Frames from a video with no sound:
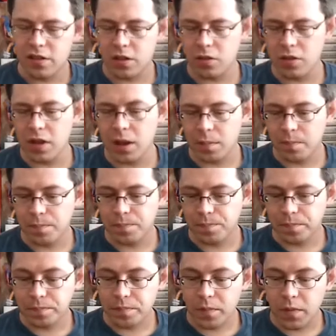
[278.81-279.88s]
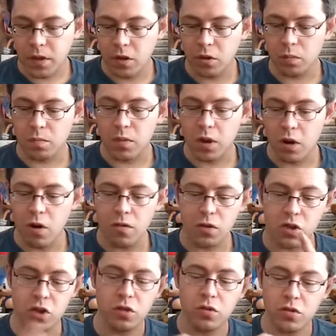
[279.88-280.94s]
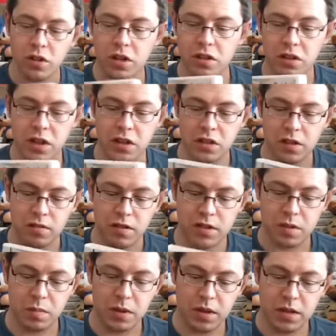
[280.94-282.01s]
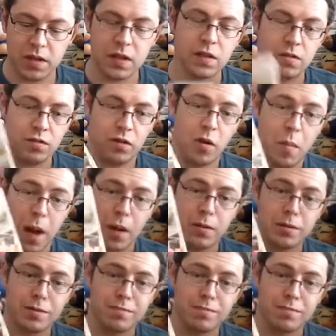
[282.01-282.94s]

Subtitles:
So yeah, cool. Over 200 international recipes for £1.